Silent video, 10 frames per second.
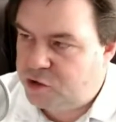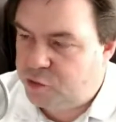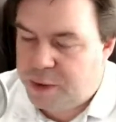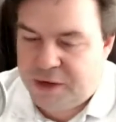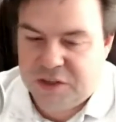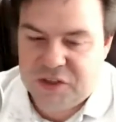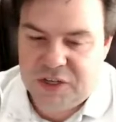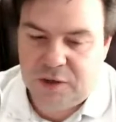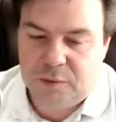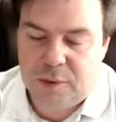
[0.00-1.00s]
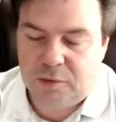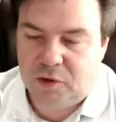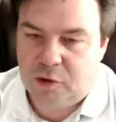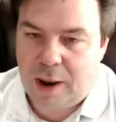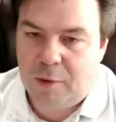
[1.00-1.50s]
tremendous deal to be able to
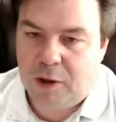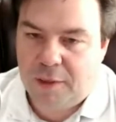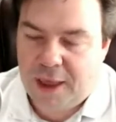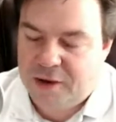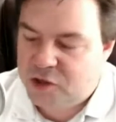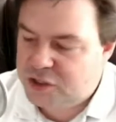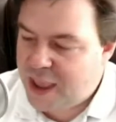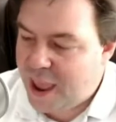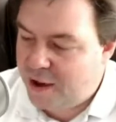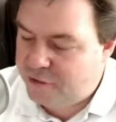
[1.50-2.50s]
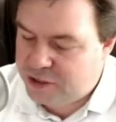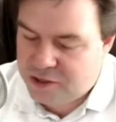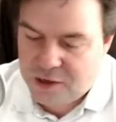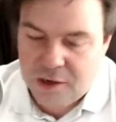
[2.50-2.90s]
grab all of that and just have it.